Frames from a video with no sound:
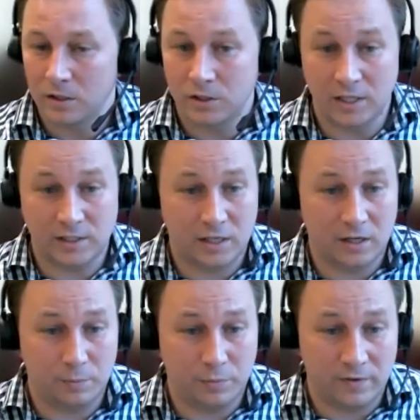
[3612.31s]

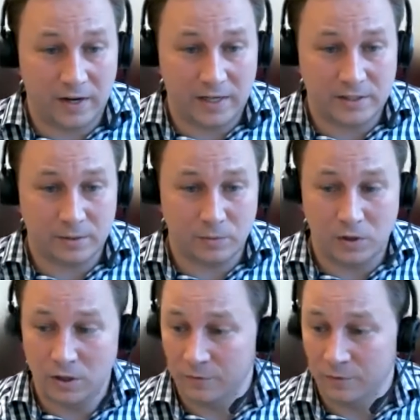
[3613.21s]
Jessica provided some
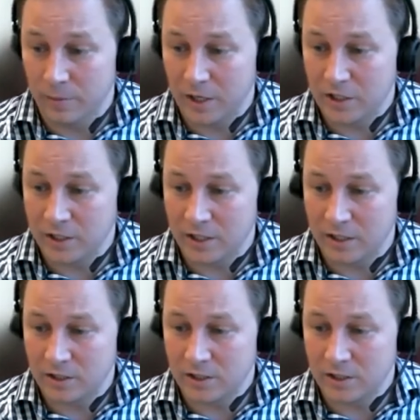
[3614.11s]
good information here.